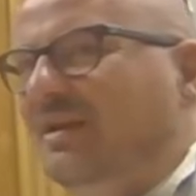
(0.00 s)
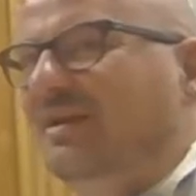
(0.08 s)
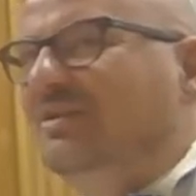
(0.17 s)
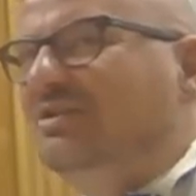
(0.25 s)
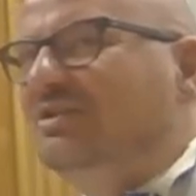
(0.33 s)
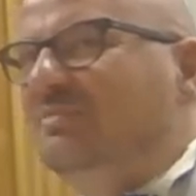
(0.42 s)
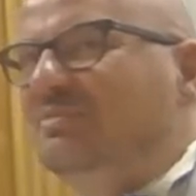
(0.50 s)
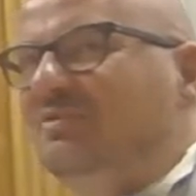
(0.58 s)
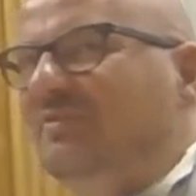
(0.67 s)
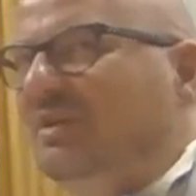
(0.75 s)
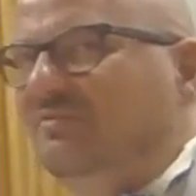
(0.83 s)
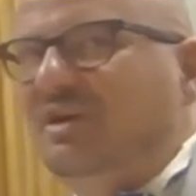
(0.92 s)
it seems
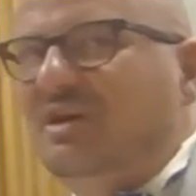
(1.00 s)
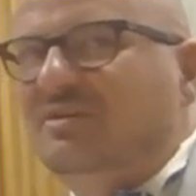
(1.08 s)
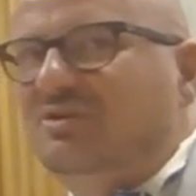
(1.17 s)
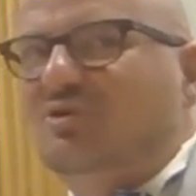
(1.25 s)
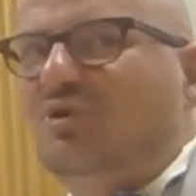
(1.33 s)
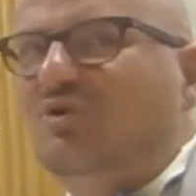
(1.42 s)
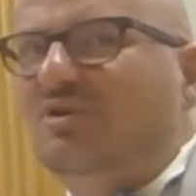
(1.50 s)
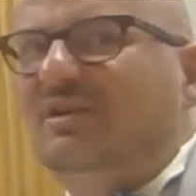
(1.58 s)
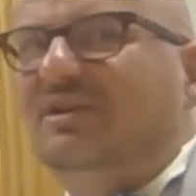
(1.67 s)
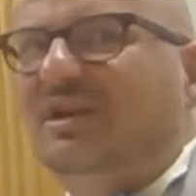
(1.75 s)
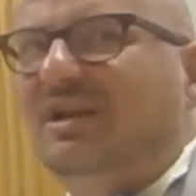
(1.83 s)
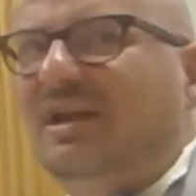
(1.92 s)
that we are
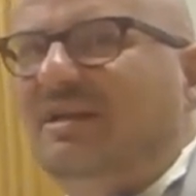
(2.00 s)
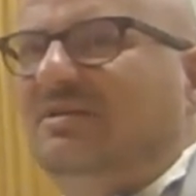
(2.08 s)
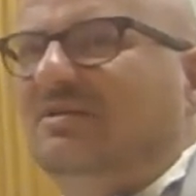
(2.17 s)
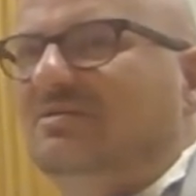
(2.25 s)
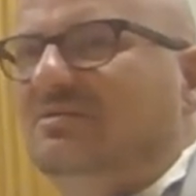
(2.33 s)
strongly related.